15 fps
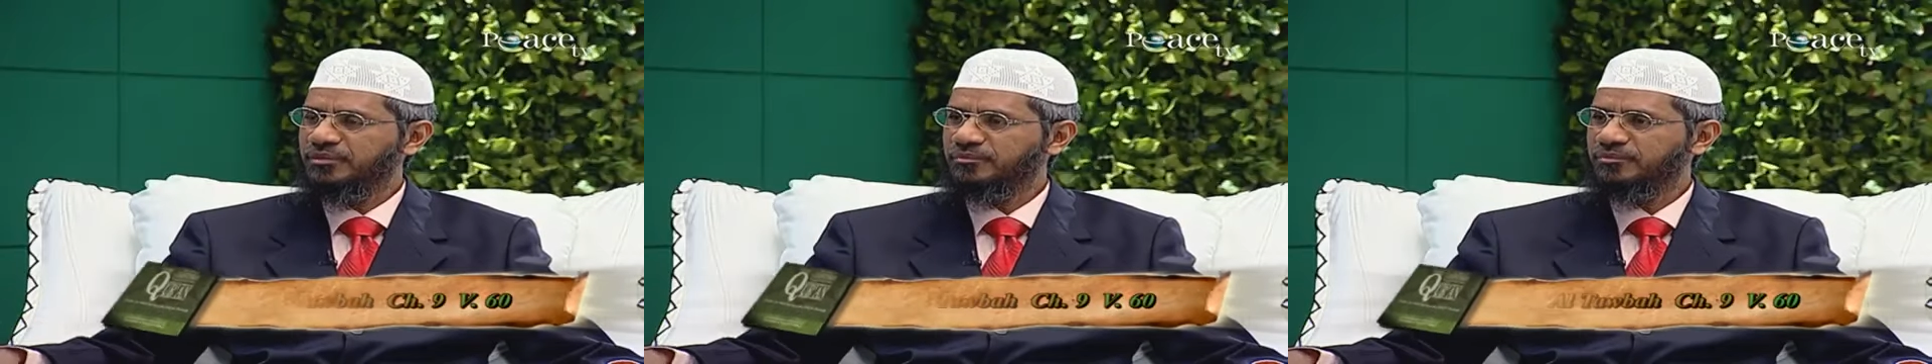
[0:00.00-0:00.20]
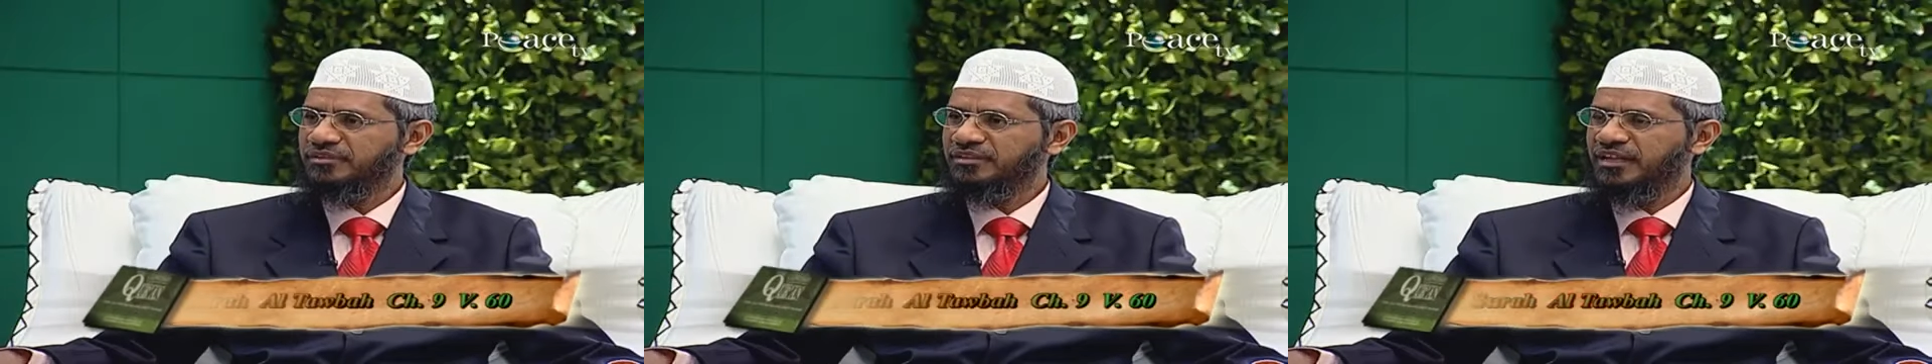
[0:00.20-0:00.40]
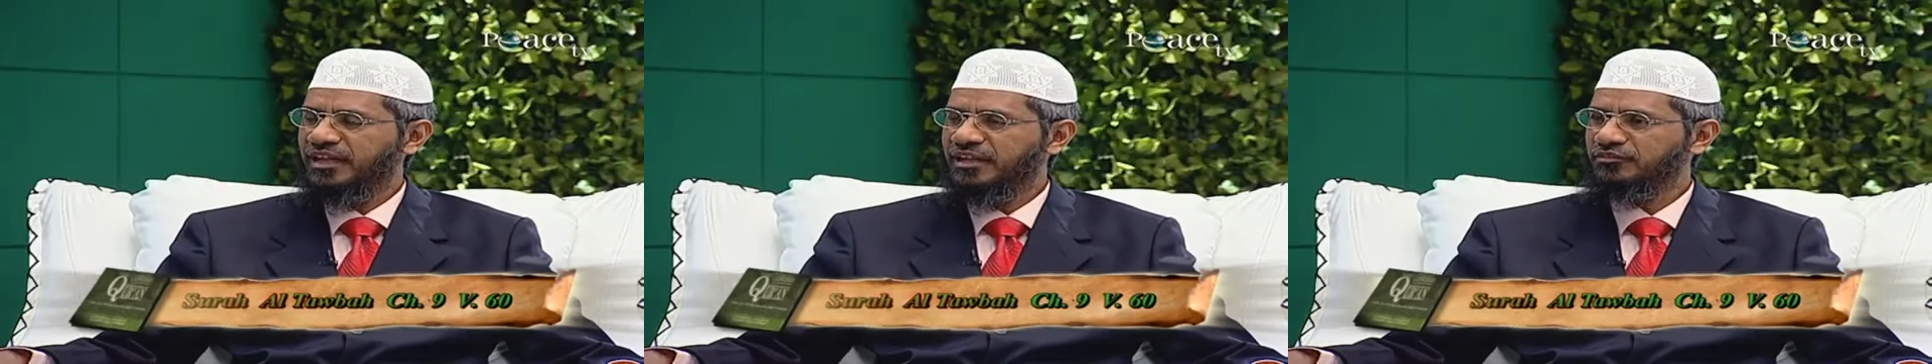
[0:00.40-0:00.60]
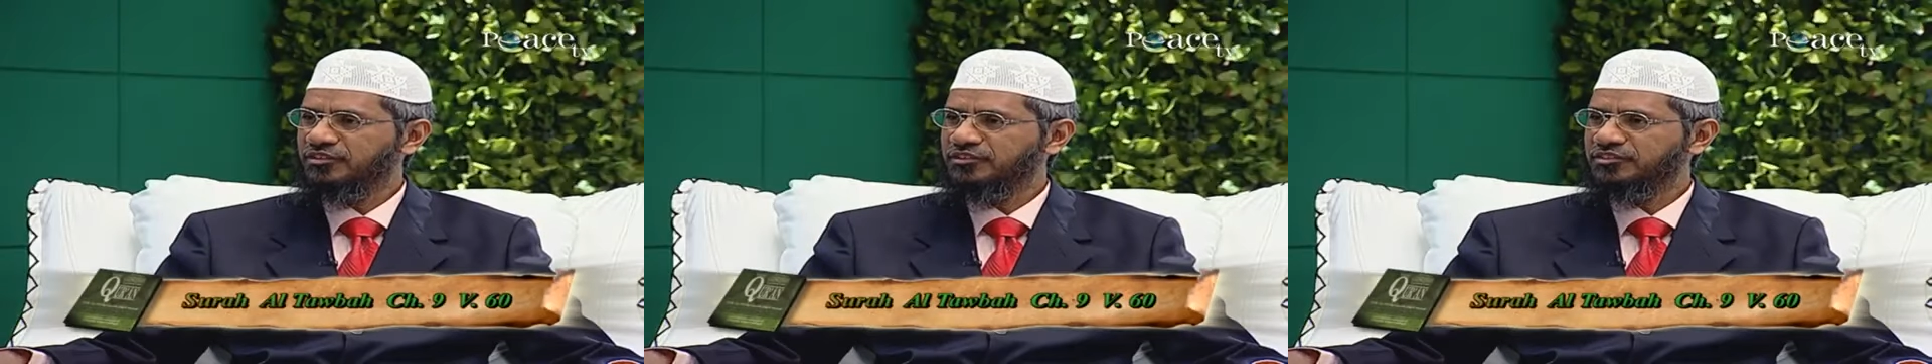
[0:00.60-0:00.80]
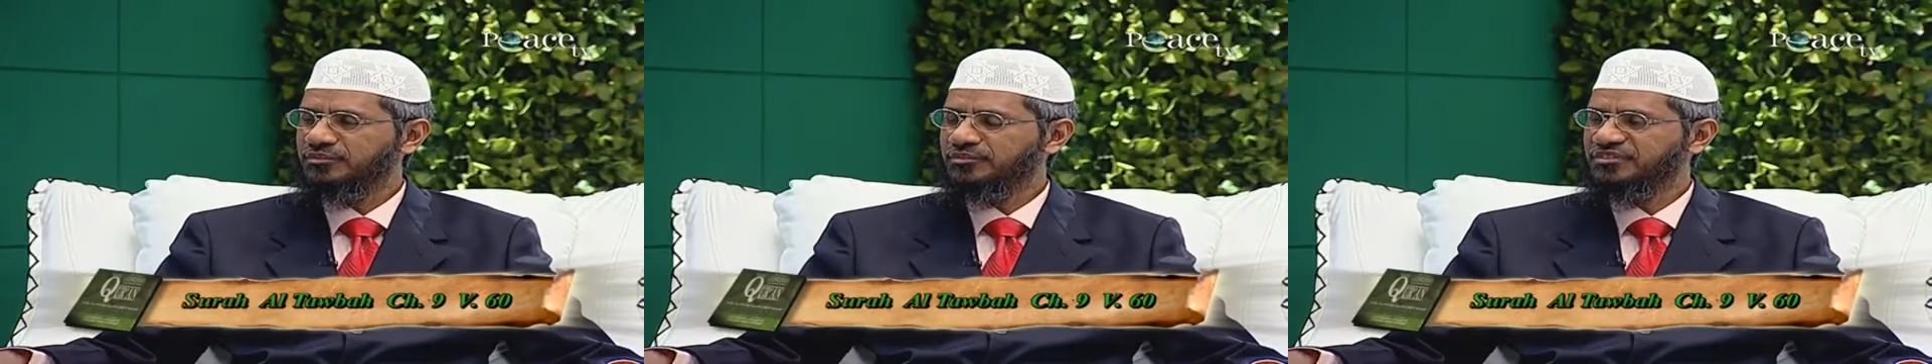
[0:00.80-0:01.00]
number 9,
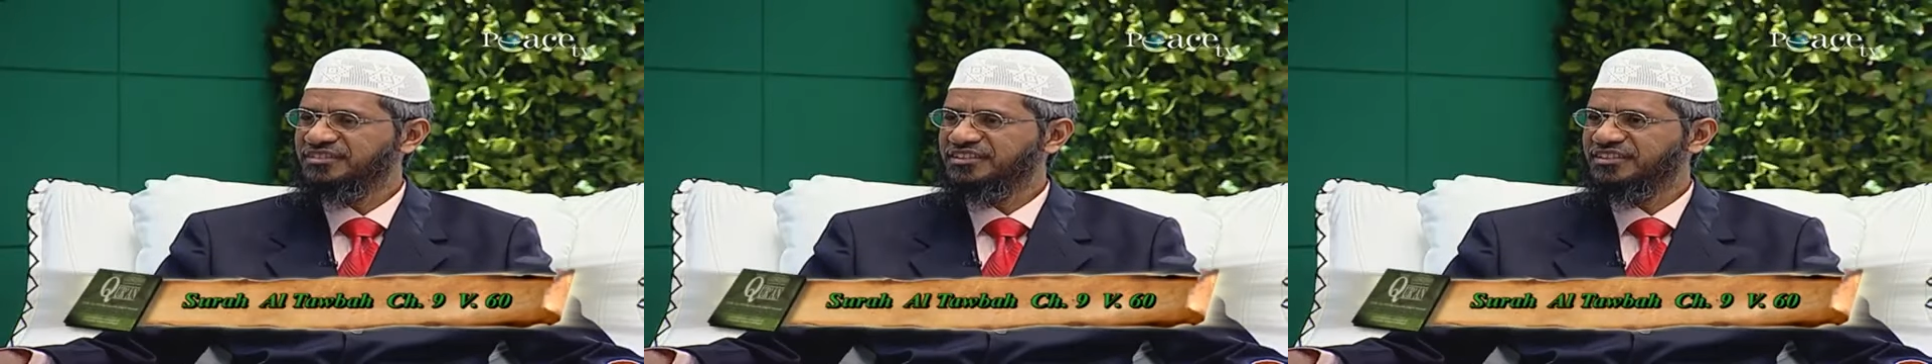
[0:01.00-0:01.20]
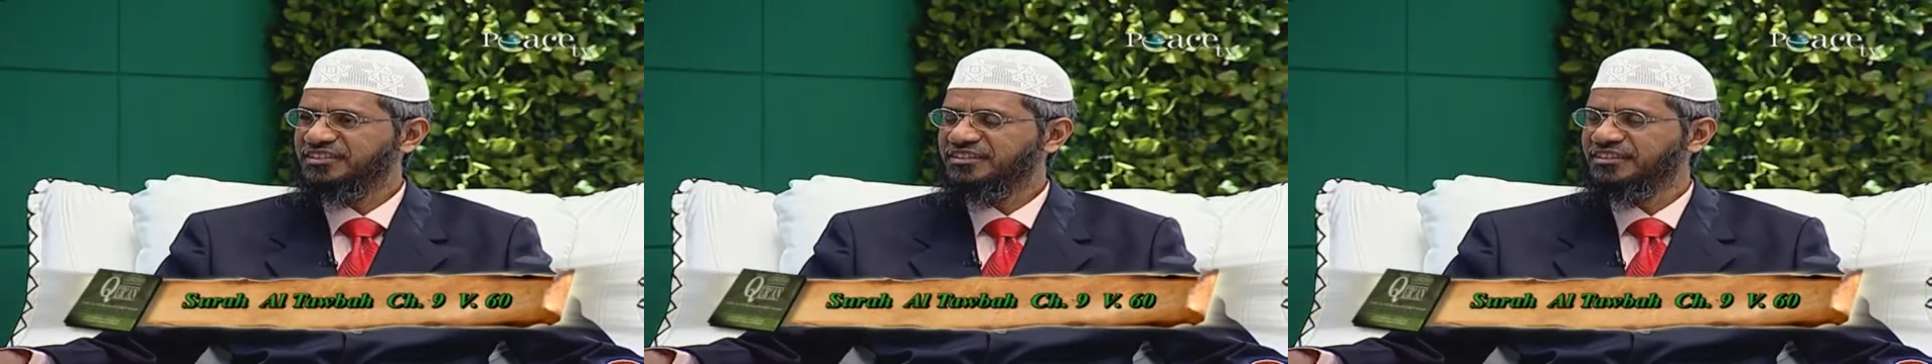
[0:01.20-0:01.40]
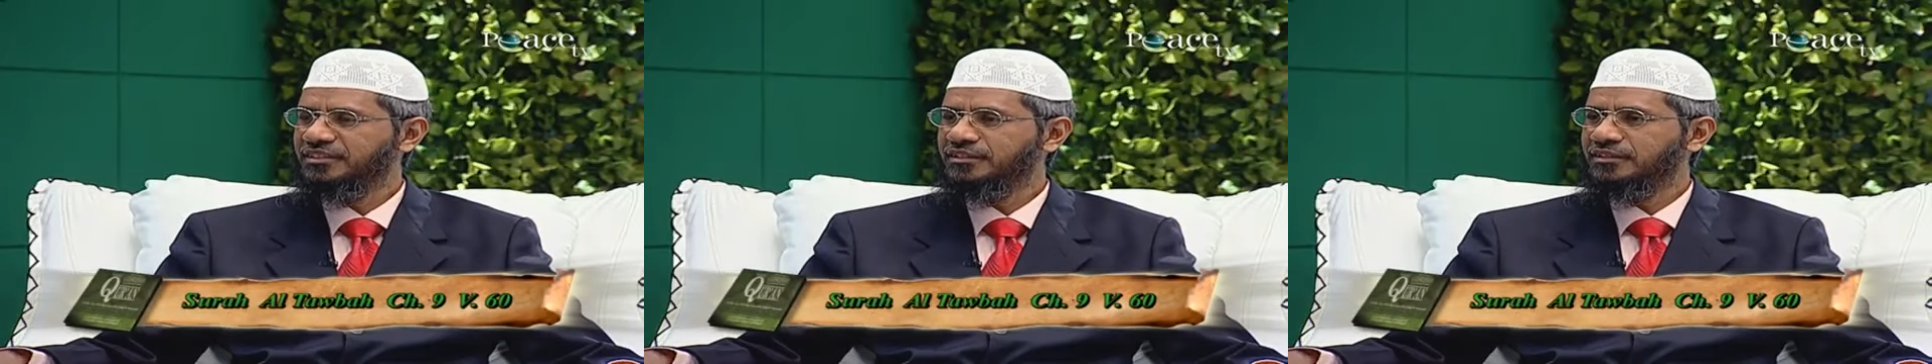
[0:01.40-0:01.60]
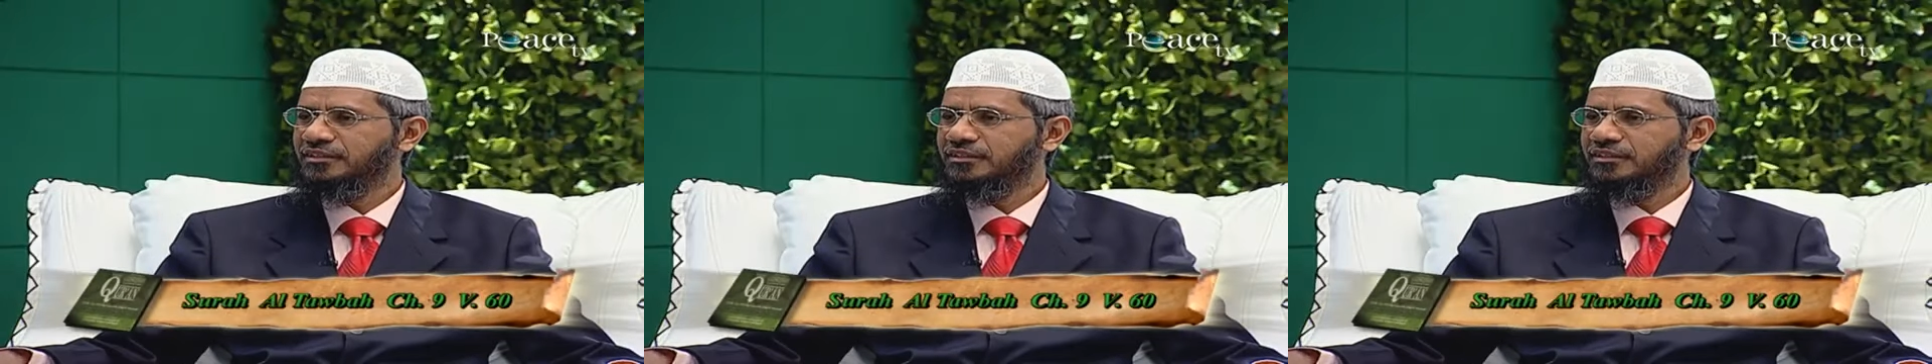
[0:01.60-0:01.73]
verse number 60,